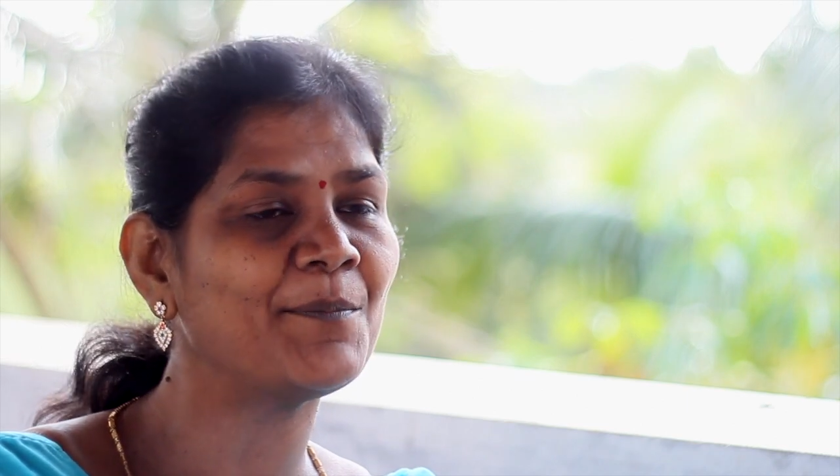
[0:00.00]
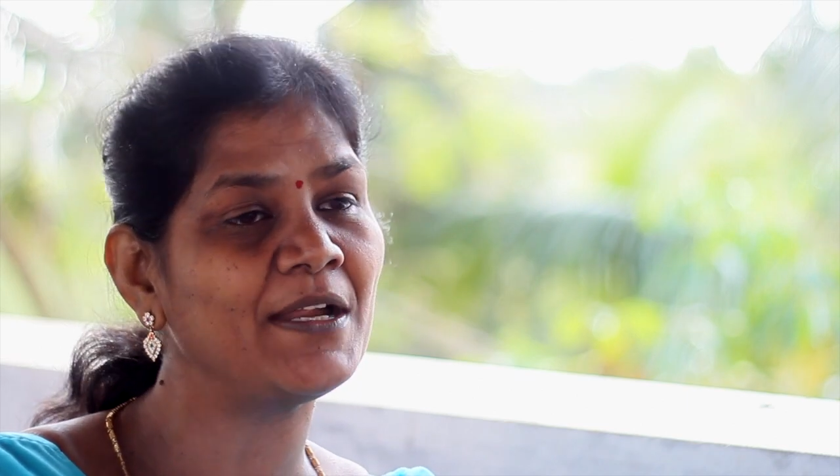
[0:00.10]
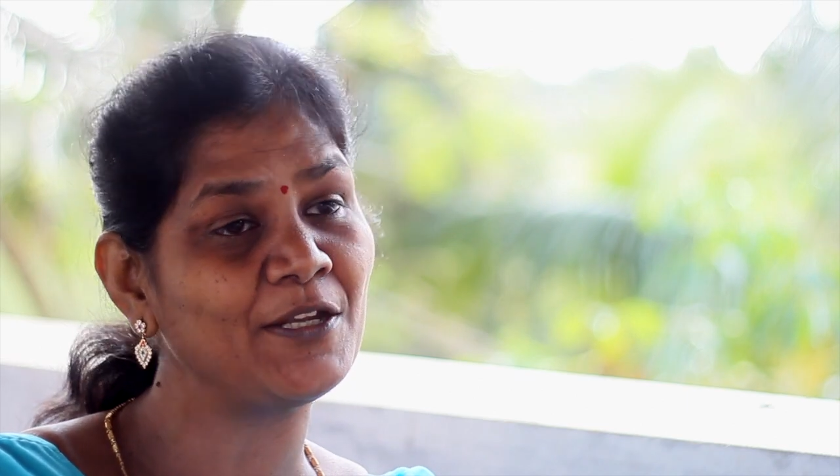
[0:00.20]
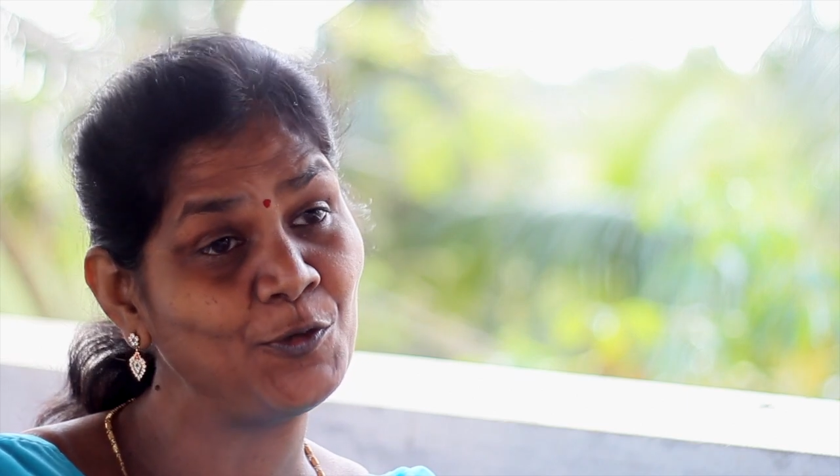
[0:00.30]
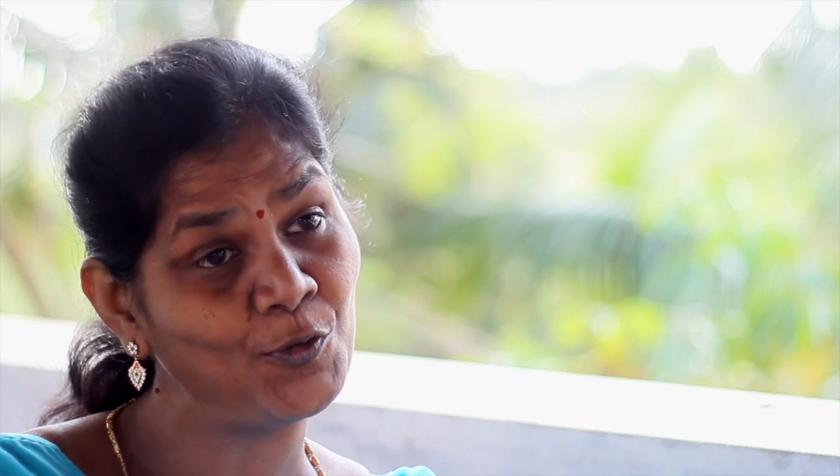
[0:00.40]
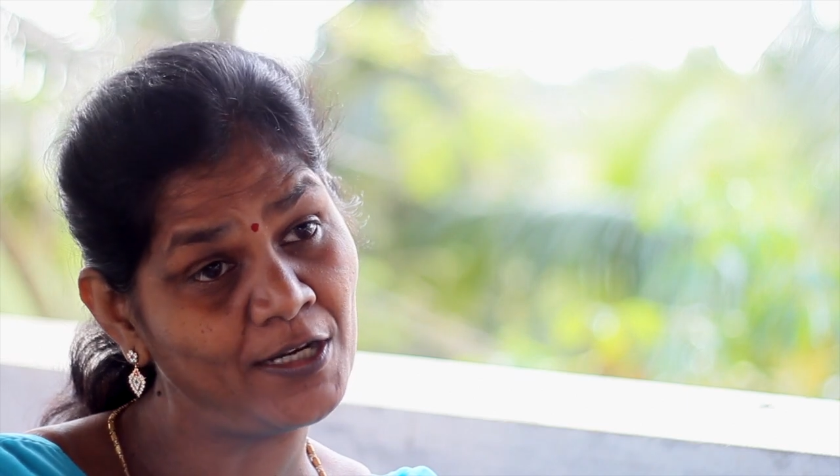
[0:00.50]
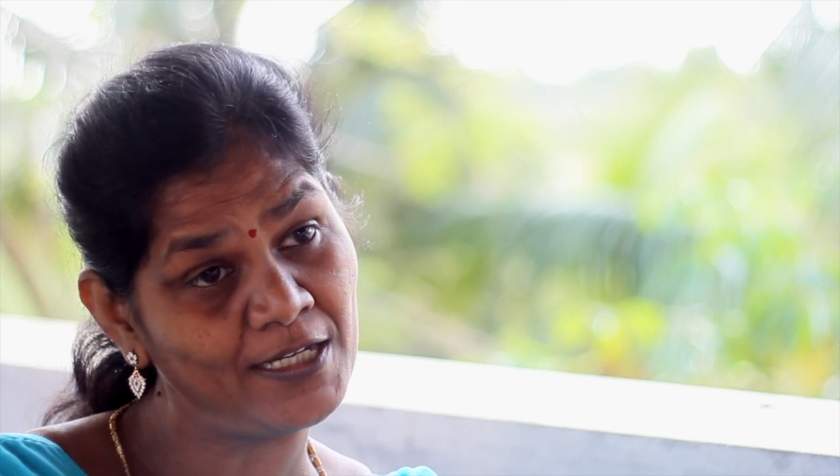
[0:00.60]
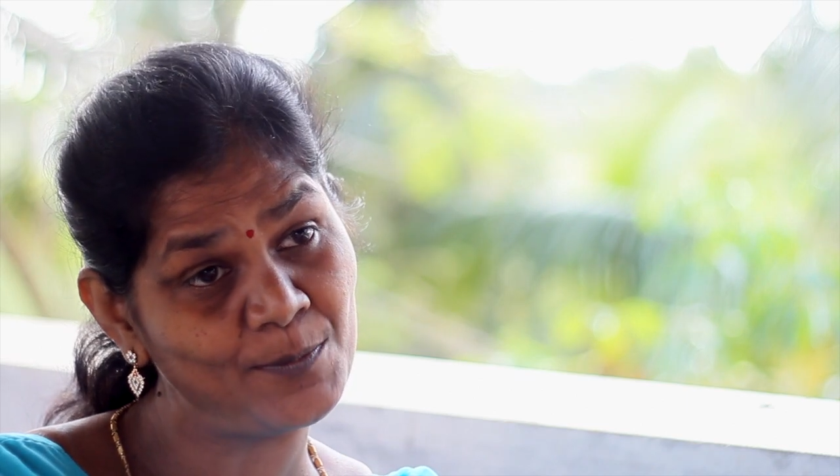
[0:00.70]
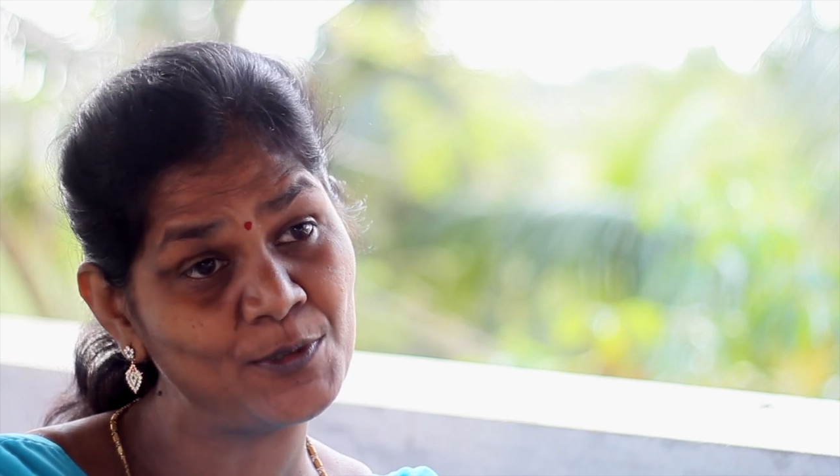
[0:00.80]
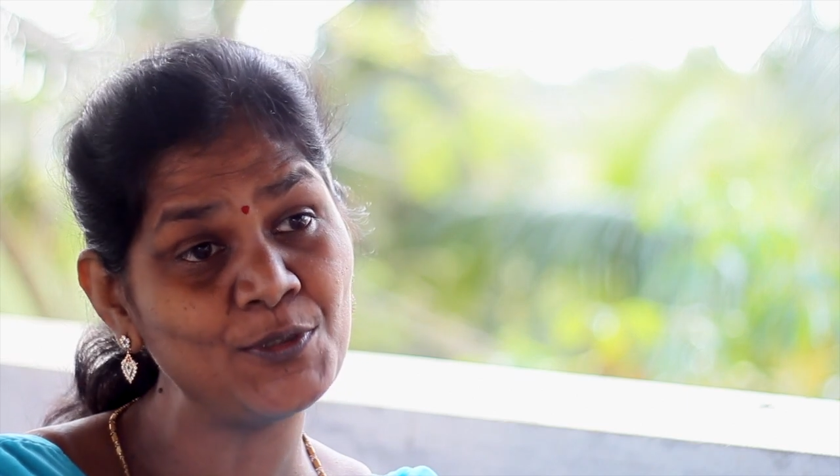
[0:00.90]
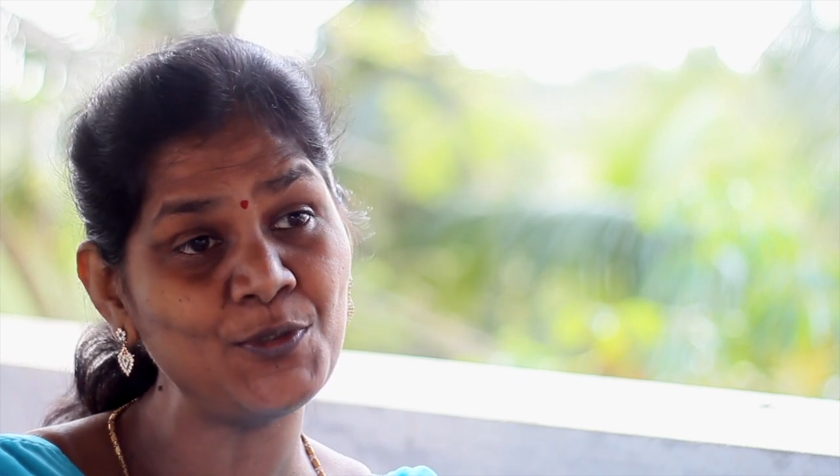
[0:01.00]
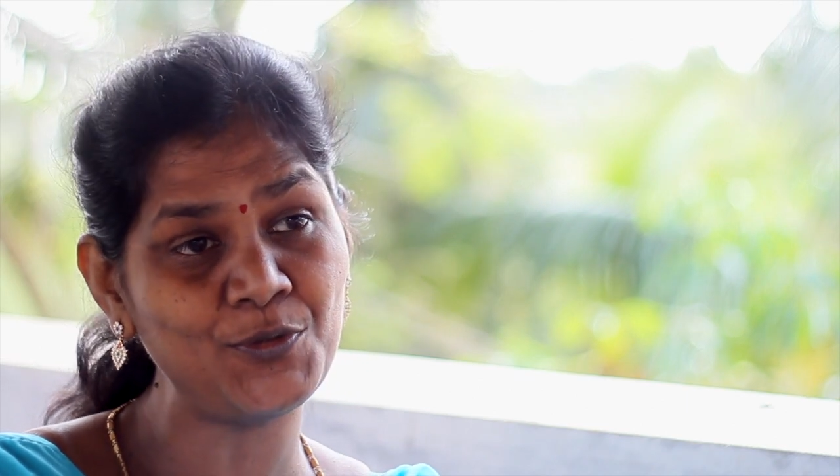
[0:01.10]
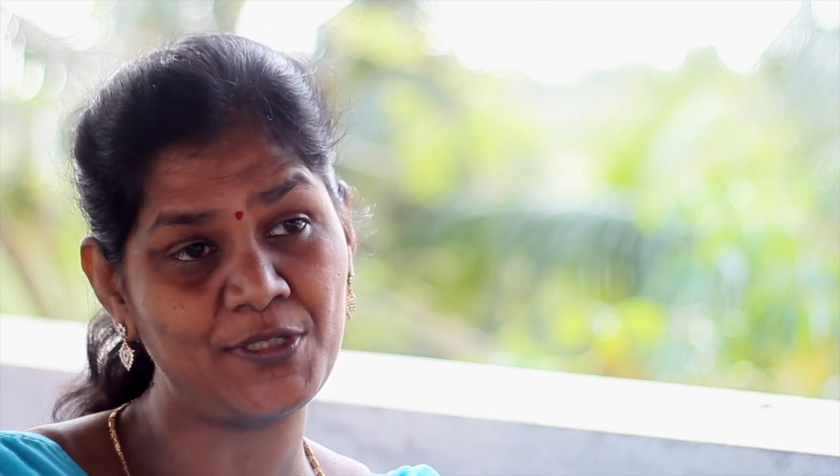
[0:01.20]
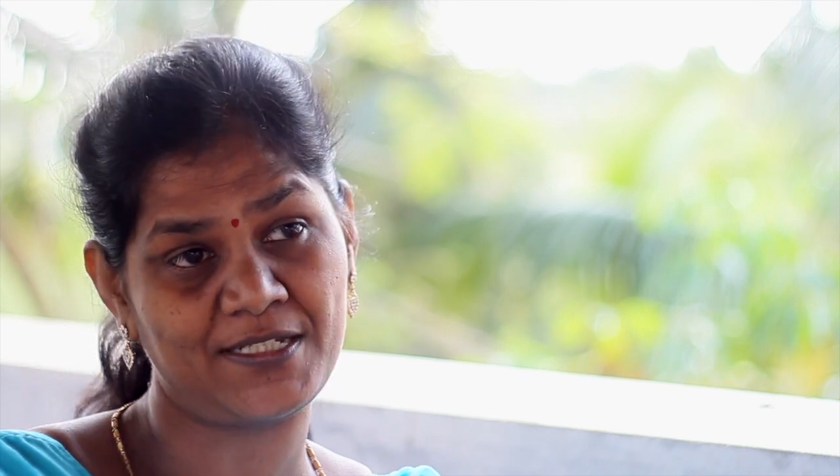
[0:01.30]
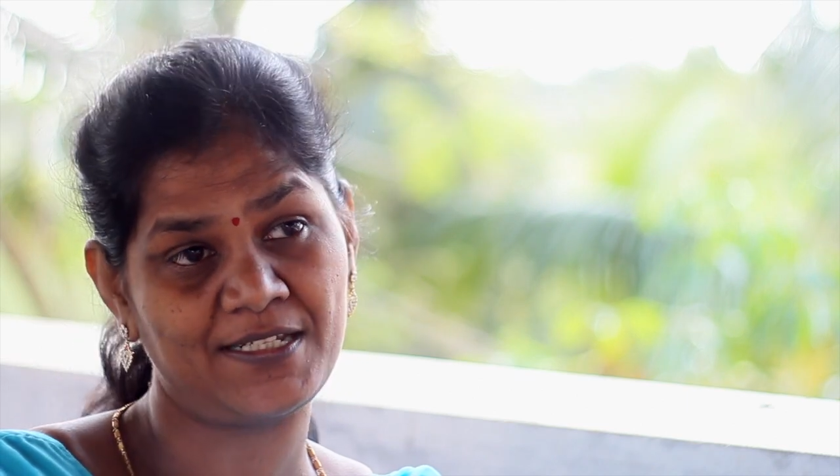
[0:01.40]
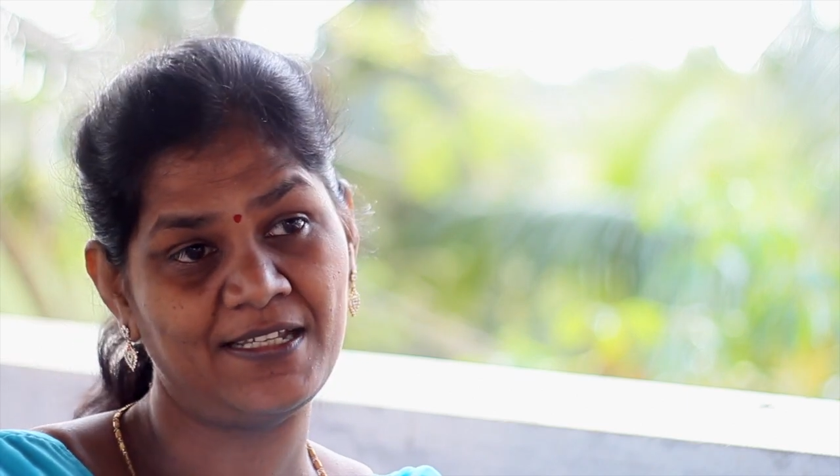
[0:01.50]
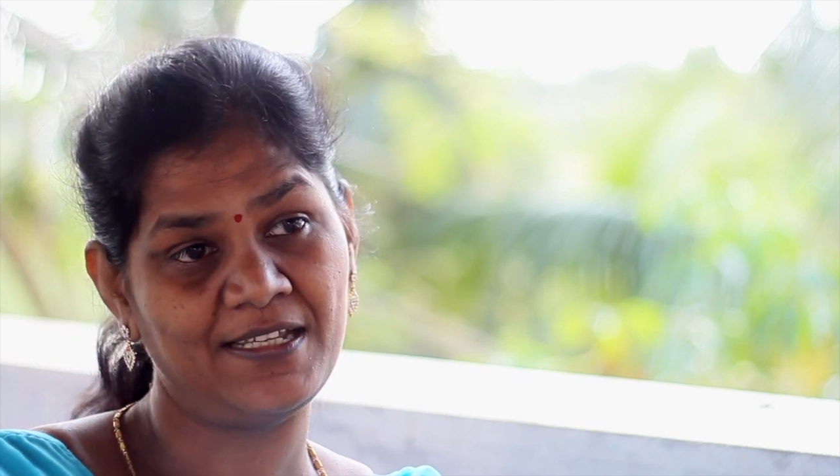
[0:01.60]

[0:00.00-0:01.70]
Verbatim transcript: but you are able to do it.